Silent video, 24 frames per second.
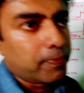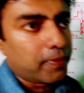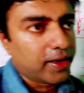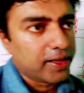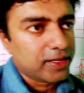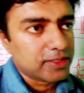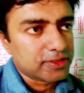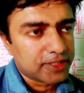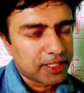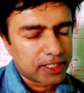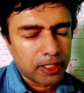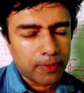
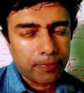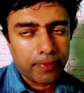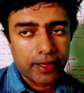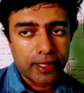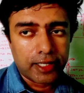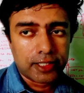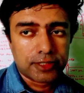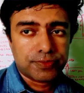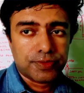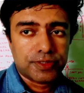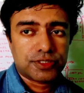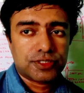piles are the
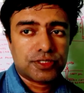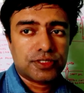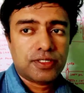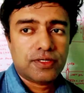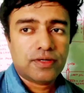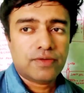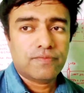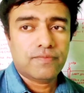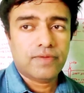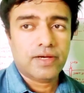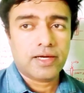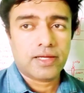piles
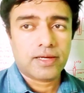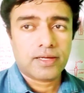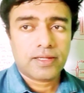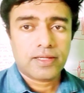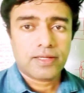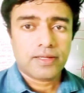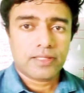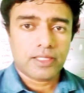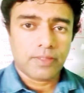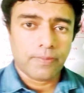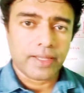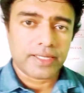where
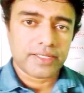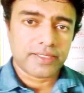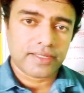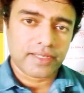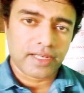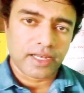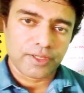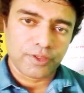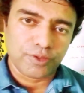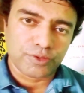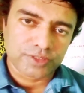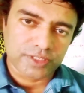the
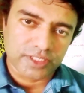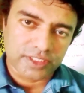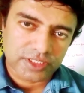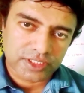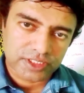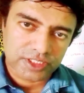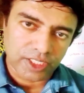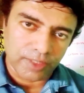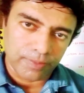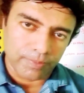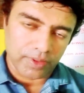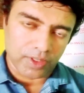material used
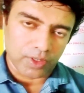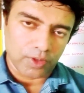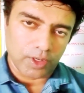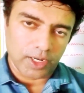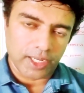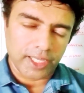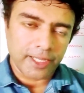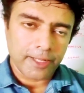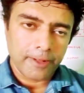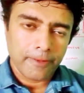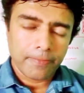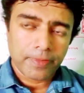is timber
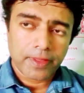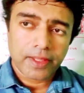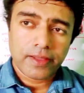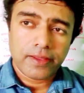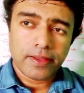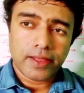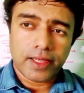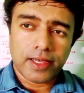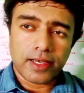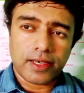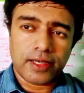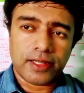only,
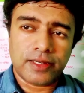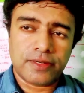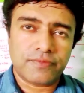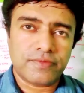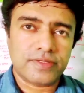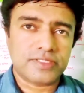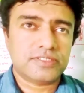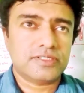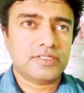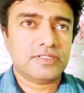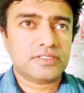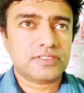and
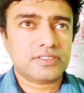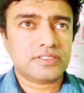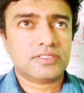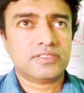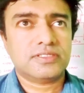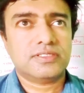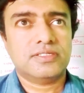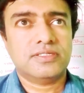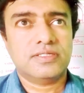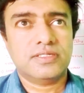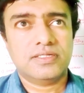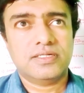which
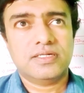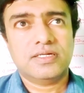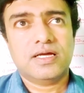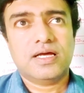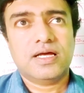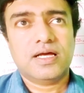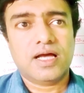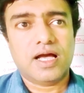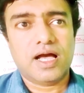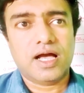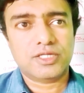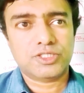is
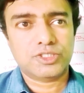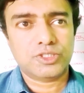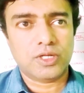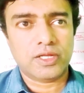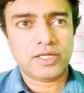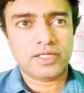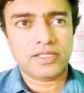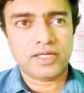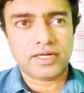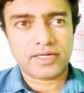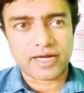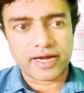
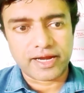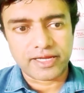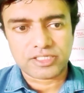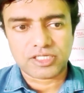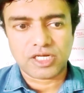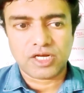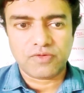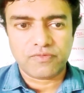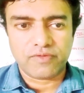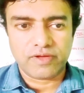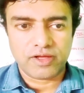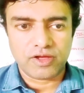actually the
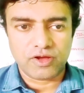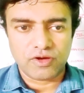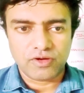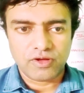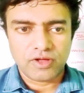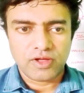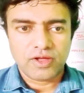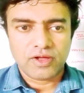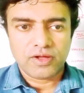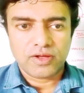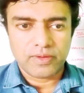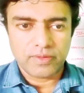traditional way
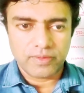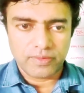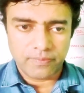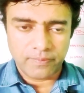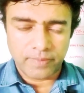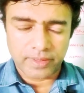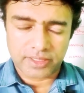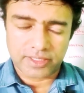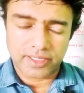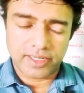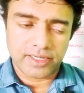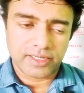
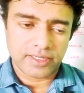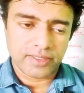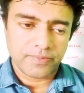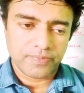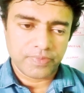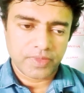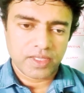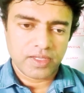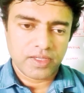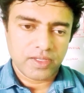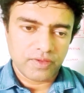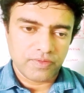method
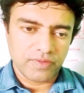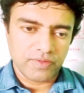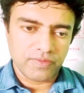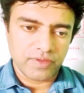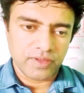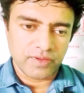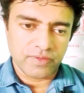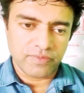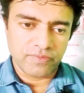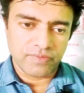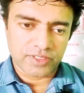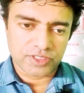
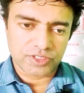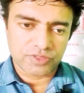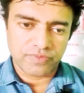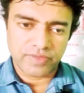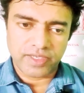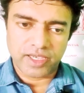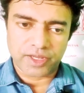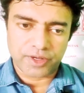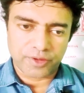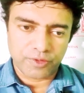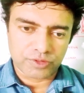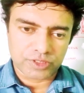which
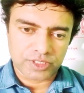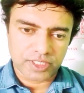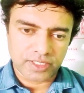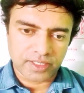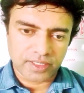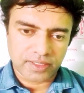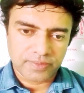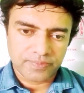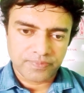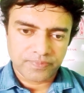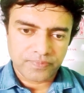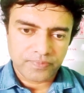we are
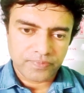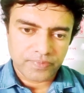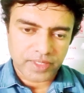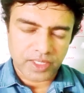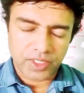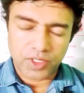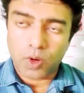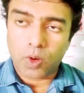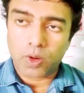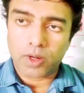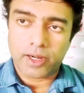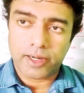using
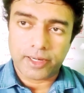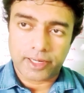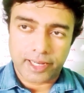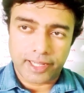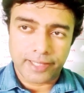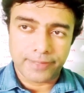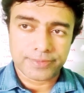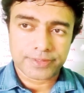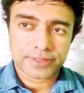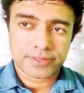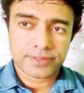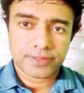in olden
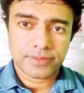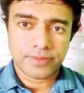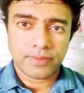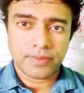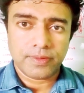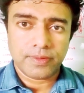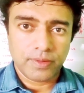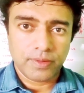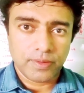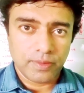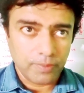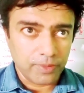times.
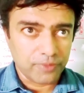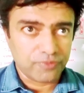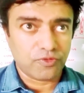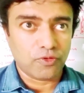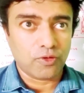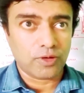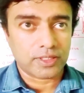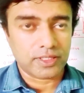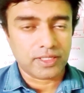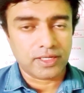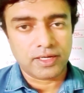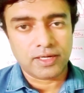
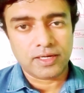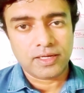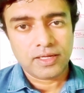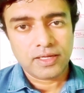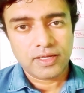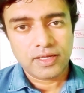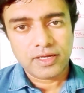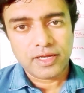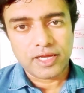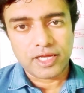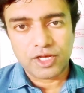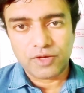Before the
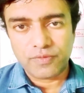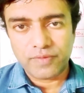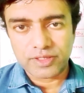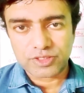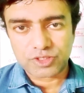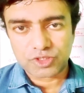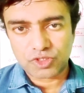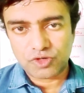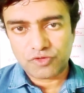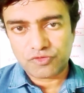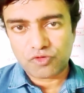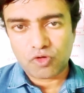
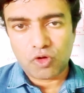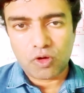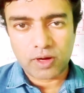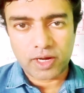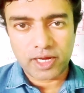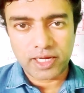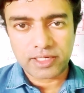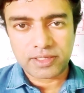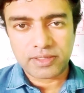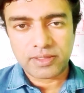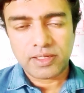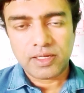innovation of
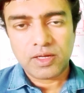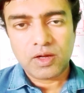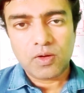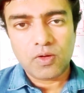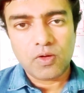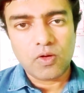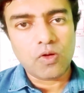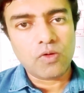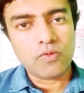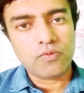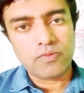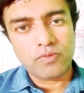concrete,
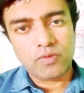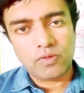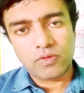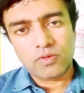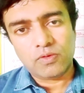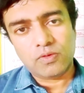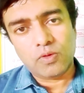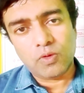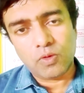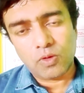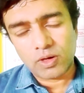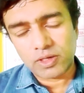
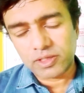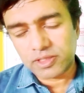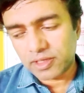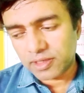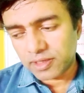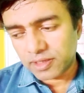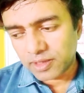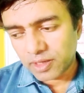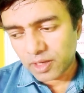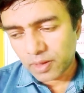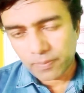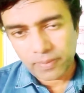all
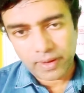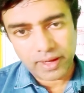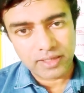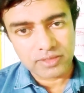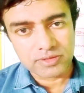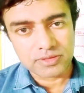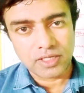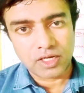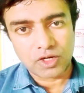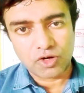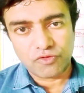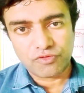the
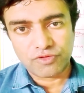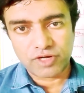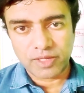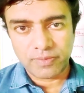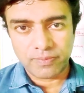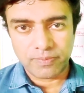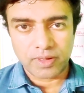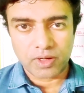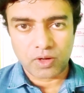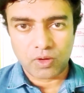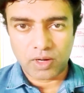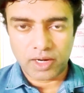piles are of
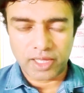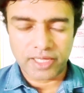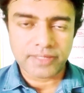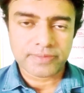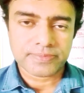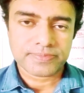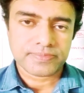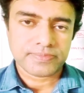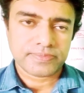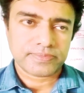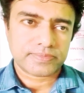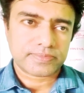timber only.
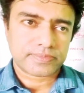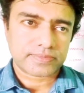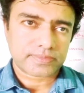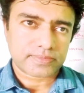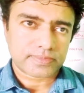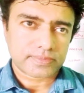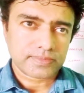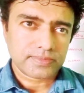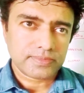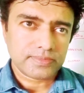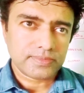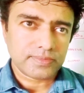
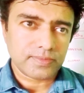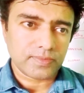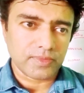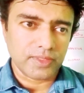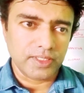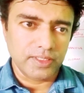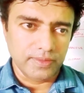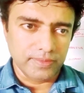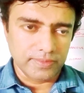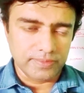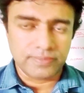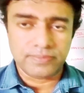
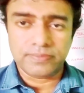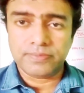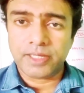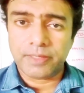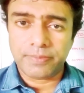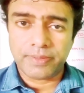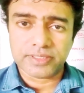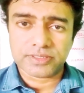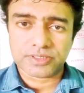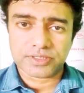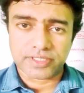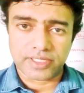
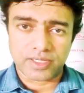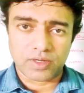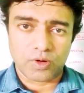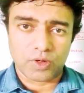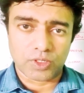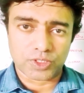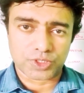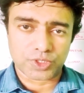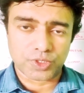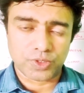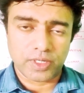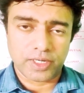Maybe steel
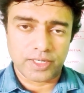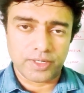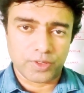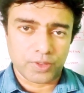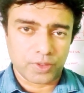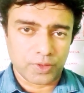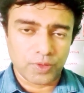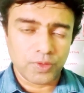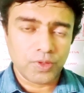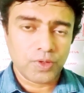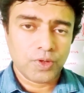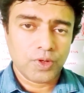also, I
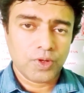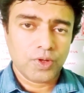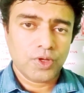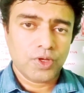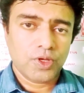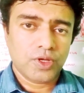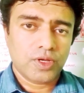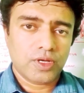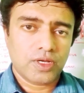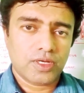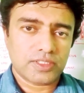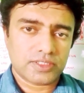don't know.
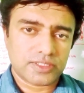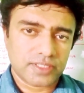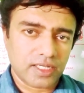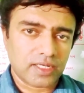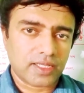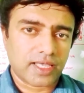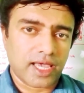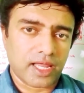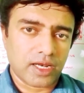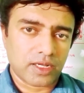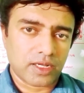Steel